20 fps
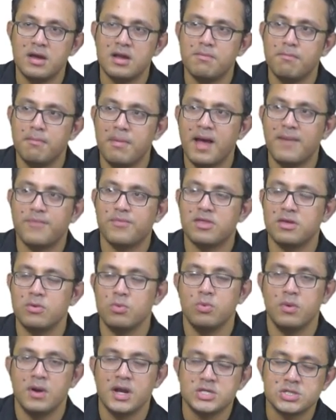It maps the
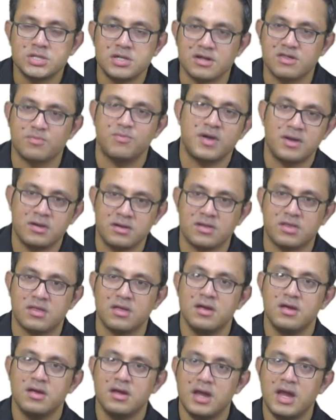original experience
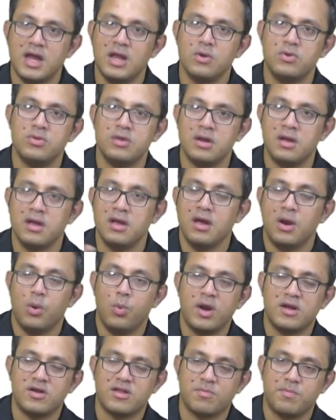into the
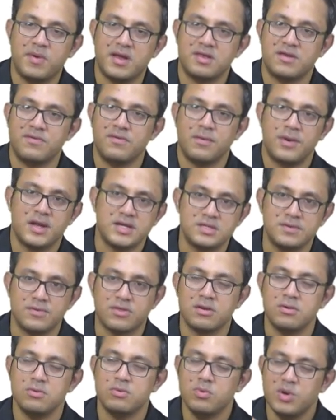retrospective narrative.
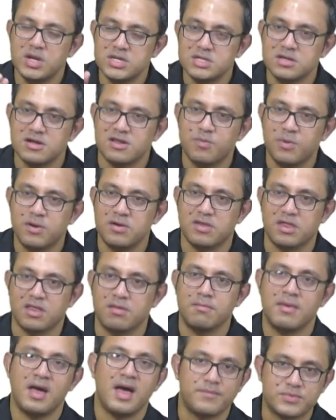So the original experience is
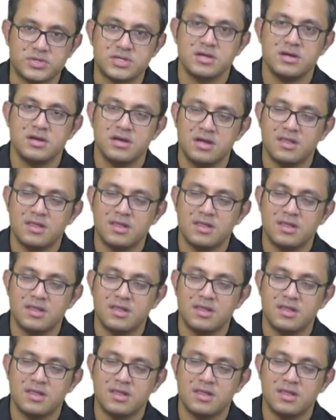mapped.